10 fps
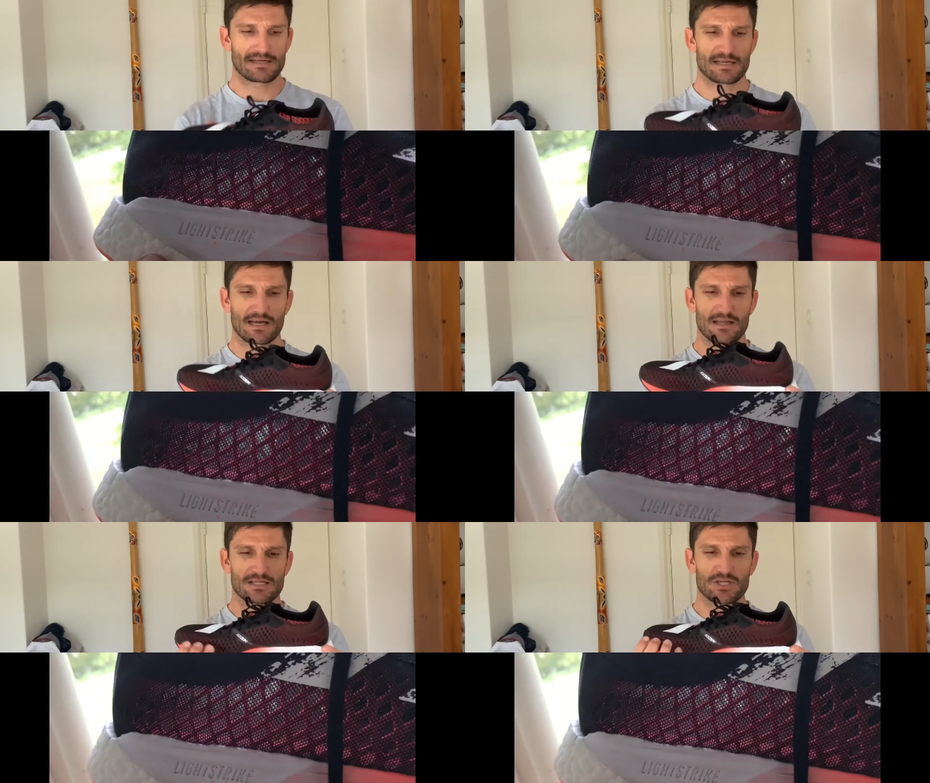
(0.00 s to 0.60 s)

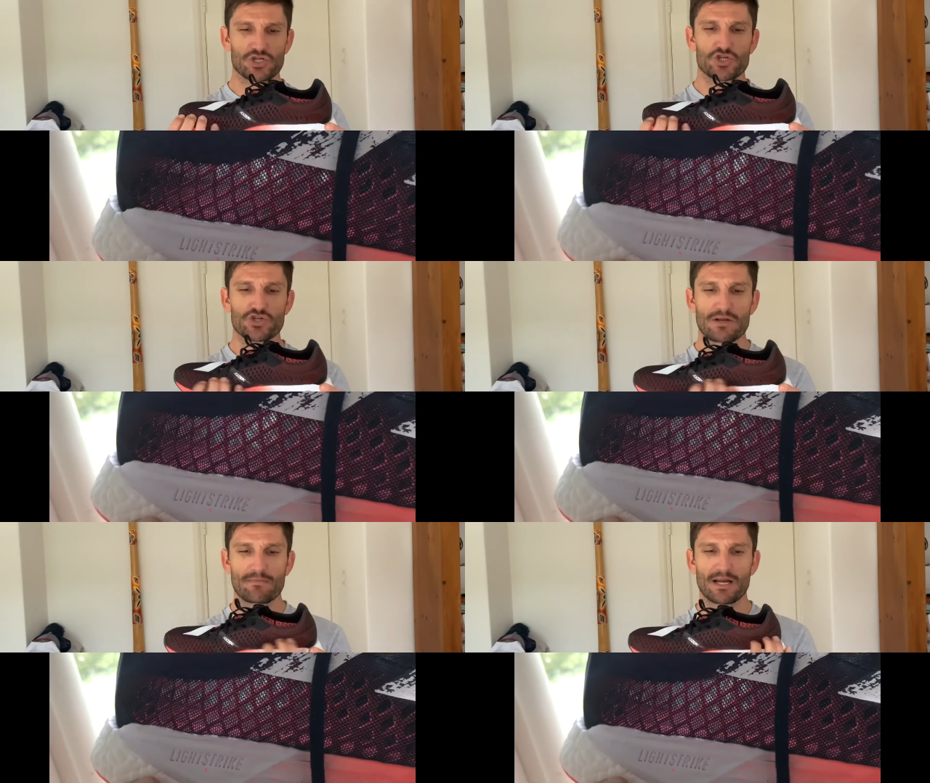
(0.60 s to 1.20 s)
it's
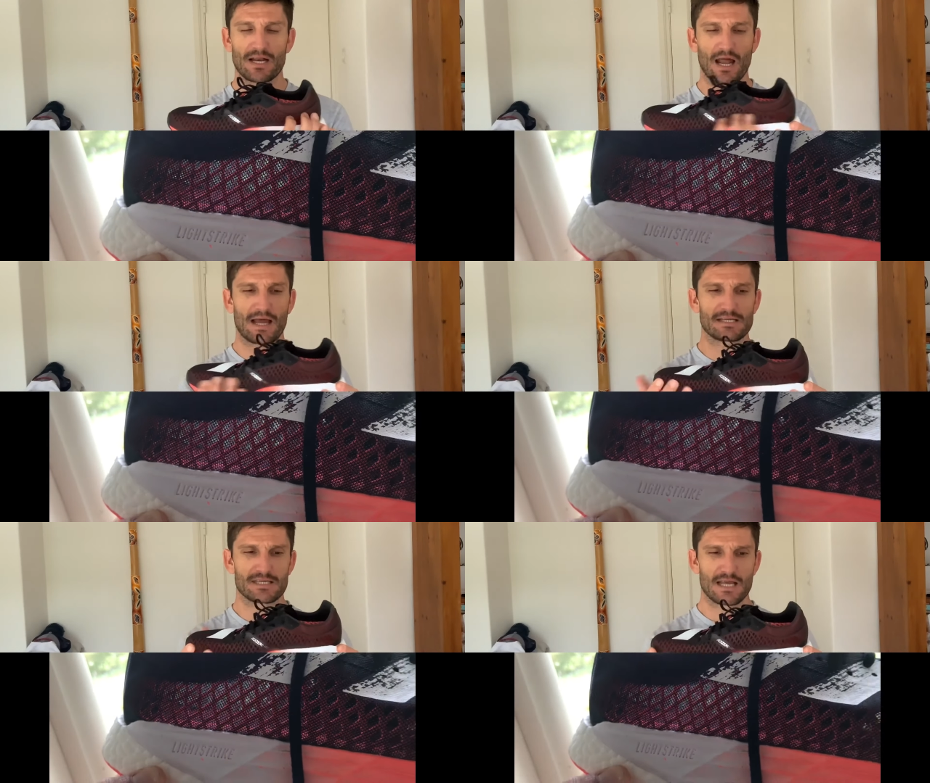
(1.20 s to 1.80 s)
extremely
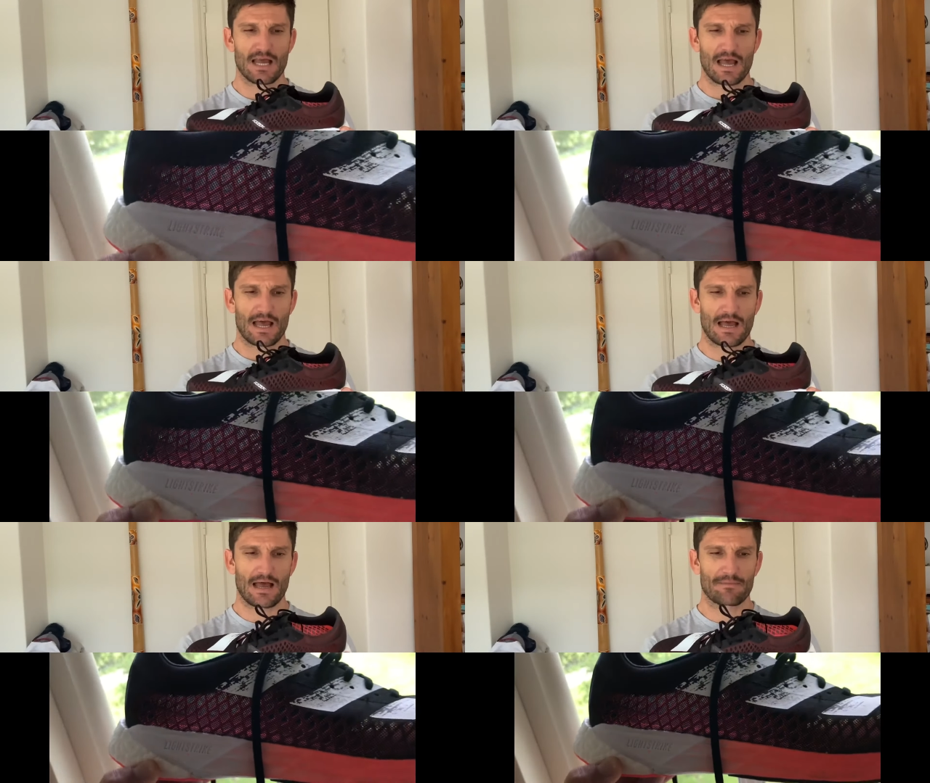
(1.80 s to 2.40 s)
light,
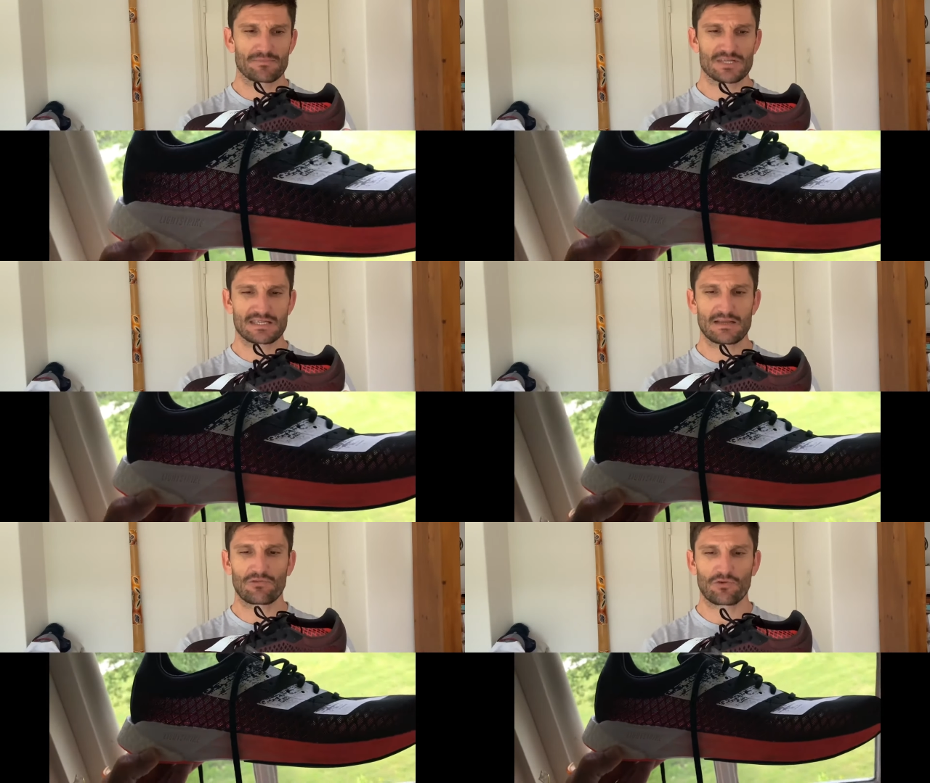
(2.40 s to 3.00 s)

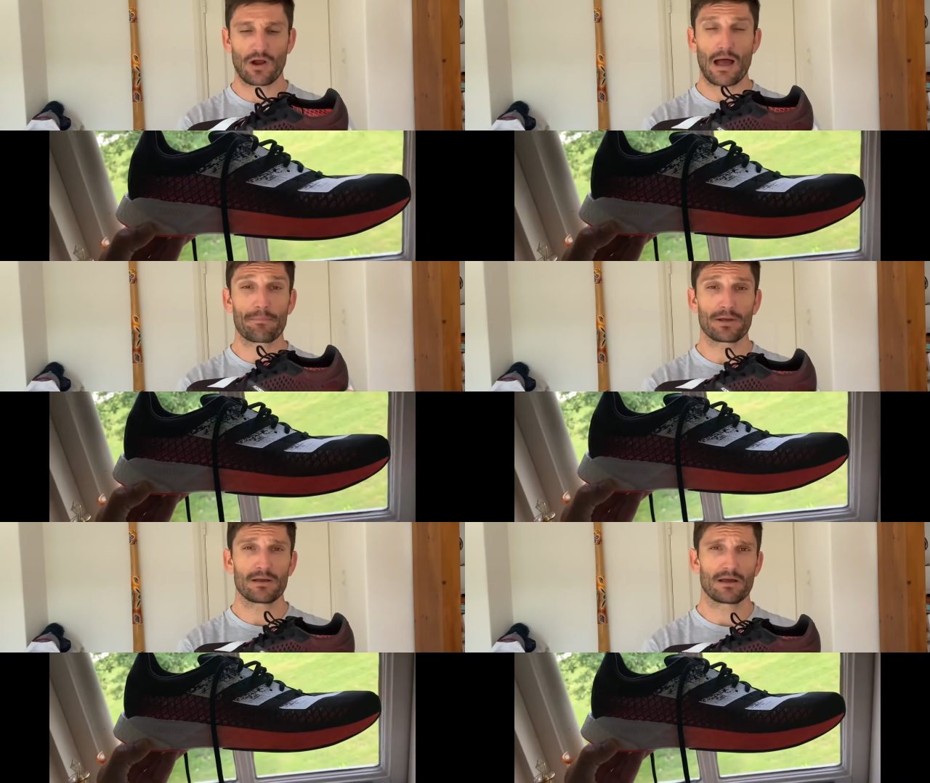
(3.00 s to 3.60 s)
see-through upper.